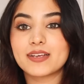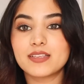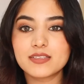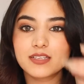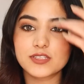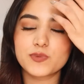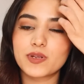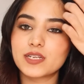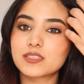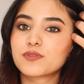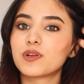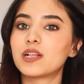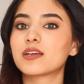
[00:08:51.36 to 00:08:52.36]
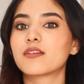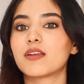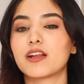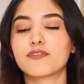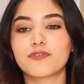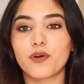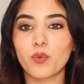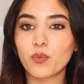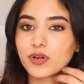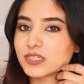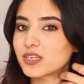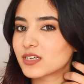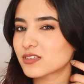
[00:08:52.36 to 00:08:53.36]
I think this one is really great for
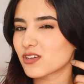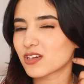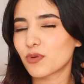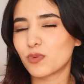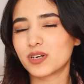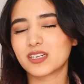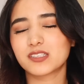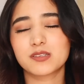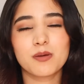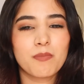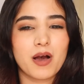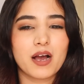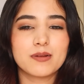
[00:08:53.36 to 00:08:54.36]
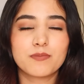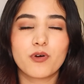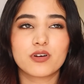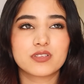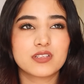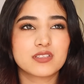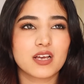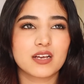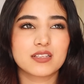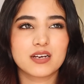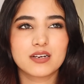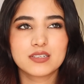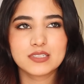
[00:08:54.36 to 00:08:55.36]
winters, kyunki winters mein baal bahut hi
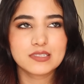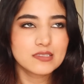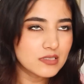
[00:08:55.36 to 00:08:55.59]
zyada